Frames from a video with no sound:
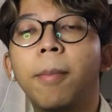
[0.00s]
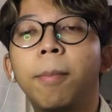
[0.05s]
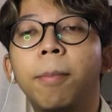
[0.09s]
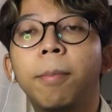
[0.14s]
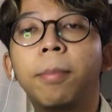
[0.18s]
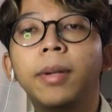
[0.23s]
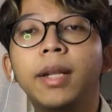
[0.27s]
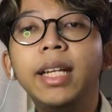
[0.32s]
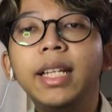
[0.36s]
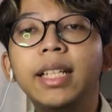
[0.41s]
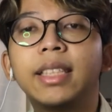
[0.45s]

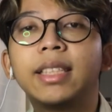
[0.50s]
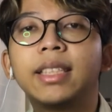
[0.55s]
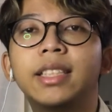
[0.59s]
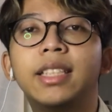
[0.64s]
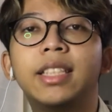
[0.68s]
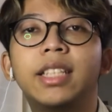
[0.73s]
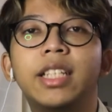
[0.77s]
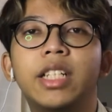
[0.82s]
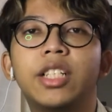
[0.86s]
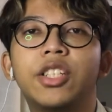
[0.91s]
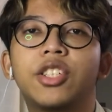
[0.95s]
Please
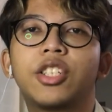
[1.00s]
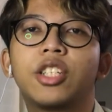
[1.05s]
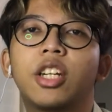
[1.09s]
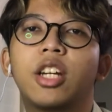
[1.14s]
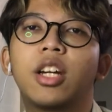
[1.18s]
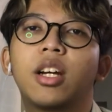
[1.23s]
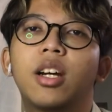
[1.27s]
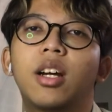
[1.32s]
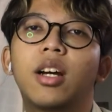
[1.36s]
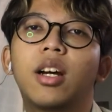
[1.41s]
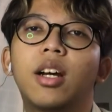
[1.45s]
teach
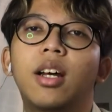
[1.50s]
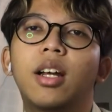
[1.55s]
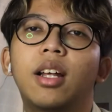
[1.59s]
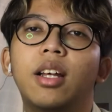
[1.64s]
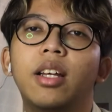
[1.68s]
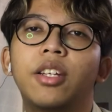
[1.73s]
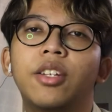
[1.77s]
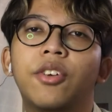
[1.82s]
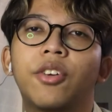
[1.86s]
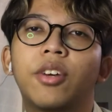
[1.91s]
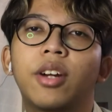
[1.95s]

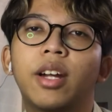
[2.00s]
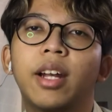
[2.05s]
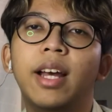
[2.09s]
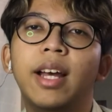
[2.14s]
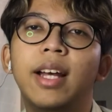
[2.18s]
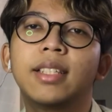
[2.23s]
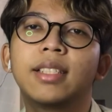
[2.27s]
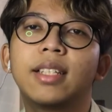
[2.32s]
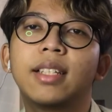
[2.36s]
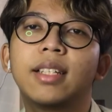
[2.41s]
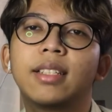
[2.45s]
your
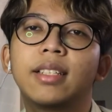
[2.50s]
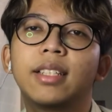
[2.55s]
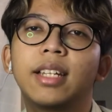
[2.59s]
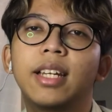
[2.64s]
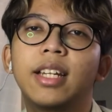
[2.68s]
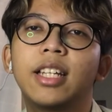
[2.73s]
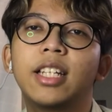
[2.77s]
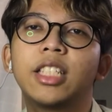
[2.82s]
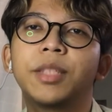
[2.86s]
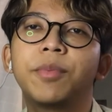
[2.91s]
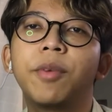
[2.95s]
lessons
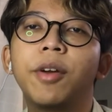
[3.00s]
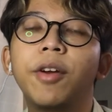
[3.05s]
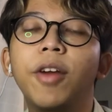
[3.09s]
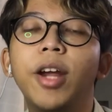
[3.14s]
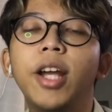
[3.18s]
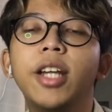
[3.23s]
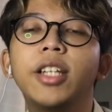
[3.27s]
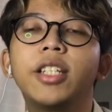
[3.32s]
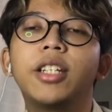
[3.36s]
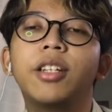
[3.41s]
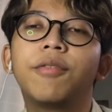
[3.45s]
and
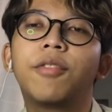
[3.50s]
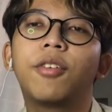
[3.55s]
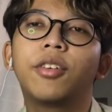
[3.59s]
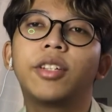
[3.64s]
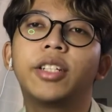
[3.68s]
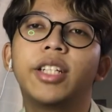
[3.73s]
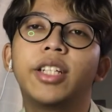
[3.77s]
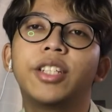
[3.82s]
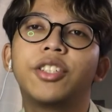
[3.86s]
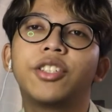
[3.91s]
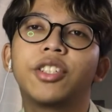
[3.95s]
inspiration for
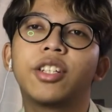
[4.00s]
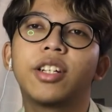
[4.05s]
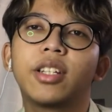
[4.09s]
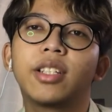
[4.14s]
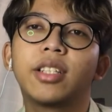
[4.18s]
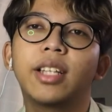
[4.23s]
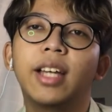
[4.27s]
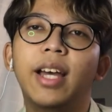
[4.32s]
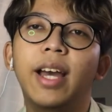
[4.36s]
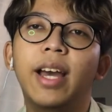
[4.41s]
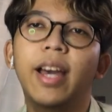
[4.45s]

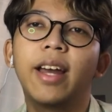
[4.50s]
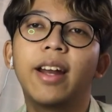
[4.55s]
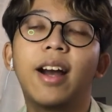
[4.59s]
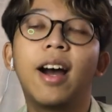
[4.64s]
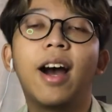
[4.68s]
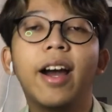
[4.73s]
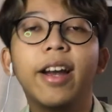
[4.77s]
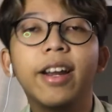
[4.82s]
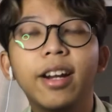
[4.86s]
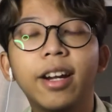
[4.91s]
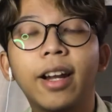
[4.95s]
teachers at a
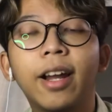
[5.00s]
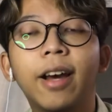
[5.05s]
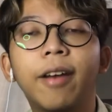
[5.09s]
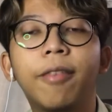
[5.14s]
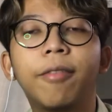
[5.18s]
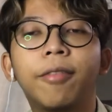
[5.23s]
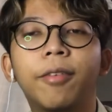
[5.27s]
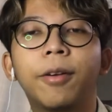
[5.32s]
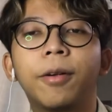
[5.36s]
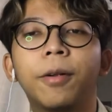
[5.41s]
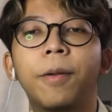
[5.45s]
higher
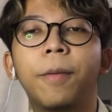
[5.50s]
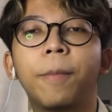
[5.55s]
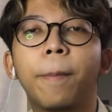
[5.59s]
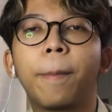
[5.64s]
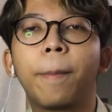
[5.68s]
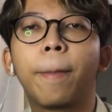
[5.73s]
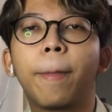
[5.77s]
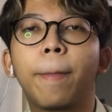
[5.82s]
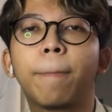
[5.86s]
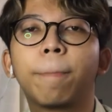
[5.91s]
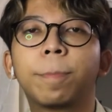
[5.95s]
level.
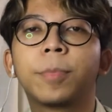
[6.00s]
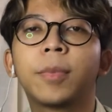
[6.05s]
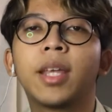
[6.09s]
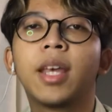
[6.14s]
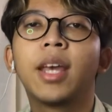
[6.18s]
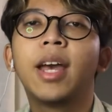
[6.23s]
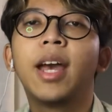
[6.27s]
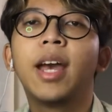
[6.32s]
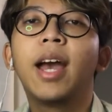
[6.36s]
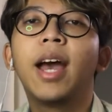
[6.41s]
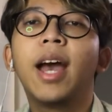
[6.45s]

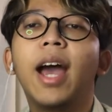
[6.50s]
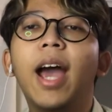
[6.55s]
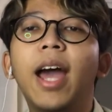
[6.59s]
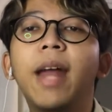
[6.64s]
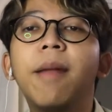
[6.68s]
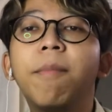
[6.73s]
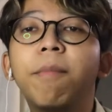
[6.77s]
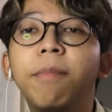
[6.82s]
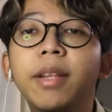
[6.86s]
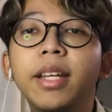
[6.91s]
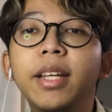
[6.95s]

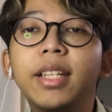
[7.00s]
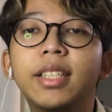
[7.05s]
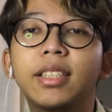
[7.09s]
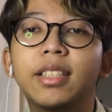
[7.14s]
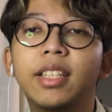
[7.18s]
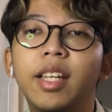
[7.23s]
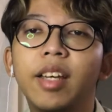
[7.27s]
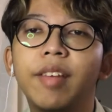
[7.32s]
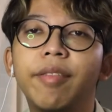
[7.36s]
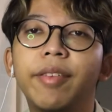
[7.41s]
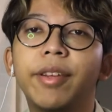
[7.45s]
And please
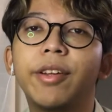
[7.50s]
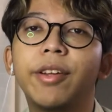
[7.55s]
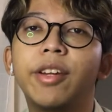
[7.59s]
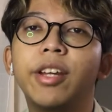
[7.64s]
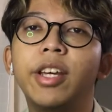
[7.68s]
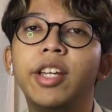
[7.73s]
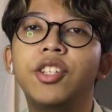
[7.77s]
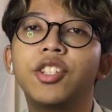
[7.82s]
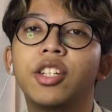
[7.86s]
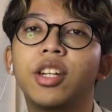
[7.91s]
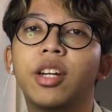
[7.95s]
give
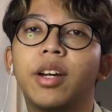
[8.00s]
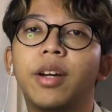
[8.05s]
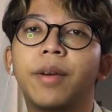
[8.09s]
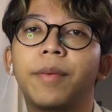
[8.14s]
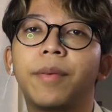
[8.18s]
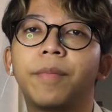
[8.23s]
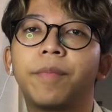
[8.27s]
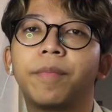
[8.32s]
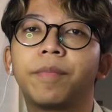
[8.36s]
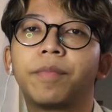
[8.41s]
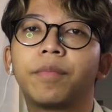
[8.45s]
Indonesia
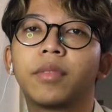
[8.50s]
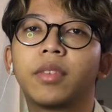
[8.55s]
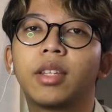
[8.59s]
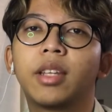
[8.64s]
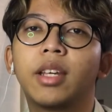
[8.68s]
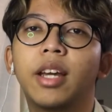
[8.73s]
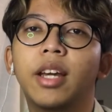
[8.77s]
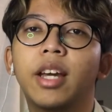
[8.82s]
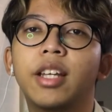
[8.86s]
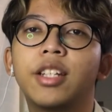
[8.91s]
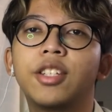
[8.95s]

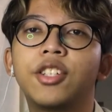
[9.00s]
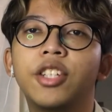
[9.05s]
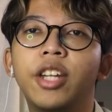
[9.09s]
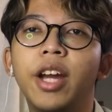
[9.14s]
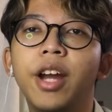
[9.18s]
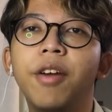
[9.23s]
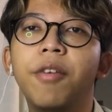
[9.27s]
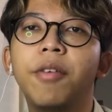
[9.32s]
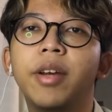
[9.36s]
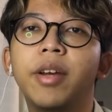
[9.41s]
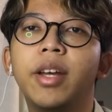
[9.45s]
and
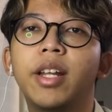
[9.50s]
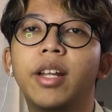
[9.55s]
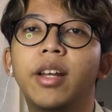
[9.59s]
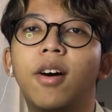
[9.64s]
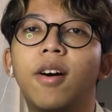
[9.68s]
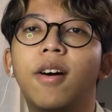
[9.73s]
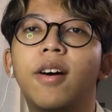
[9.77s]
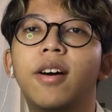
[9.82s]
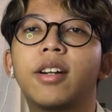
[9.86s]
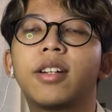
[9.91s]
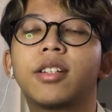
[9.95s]
share it
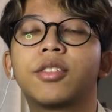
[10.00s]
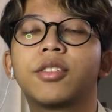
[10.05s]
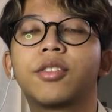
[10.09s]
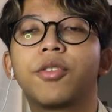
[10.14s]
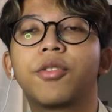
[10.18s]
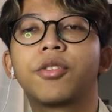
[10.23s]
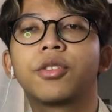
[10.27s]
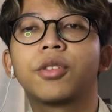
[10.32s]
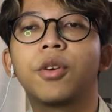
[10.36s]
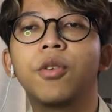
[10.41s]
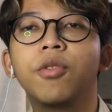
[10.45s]
on
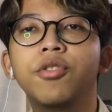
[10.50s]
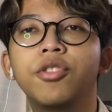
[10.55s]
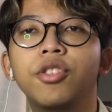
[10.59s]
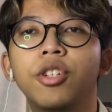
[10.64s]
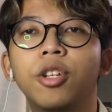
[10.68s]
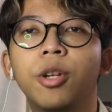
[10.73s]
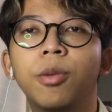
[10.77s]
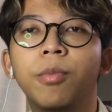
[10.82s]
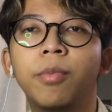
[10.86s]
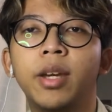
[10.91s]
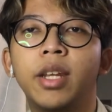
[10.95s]
your
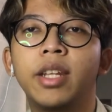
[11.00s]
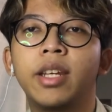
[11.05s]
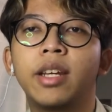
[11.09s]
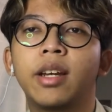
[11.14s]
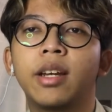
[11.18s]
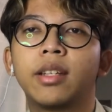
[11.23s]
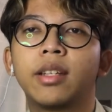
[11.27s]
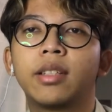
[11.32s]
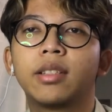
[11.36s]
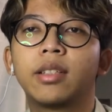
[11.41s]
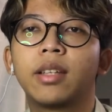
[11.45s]
social
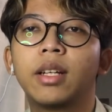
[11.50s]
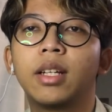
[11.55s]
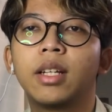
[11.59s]
medias